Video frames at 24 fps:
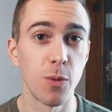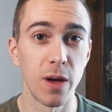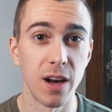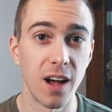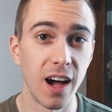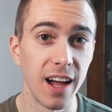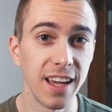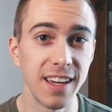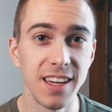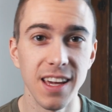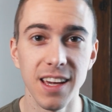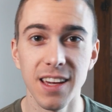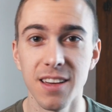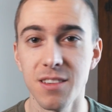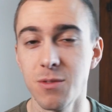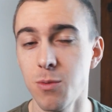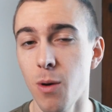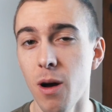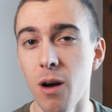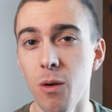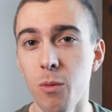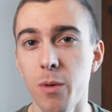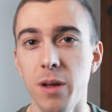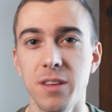went hiking as
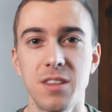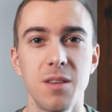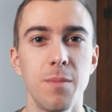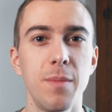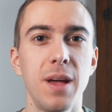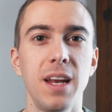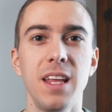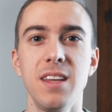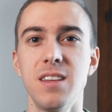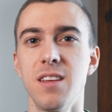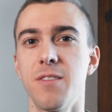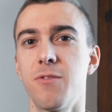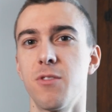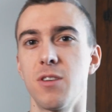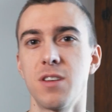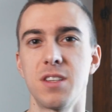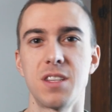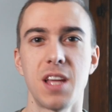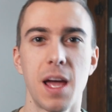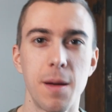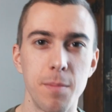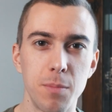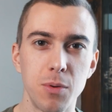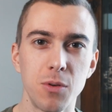well, went to many different
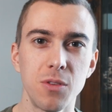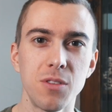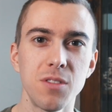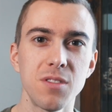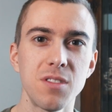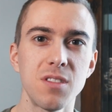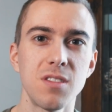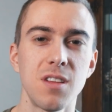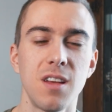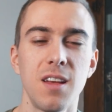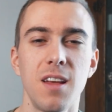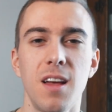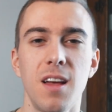temples.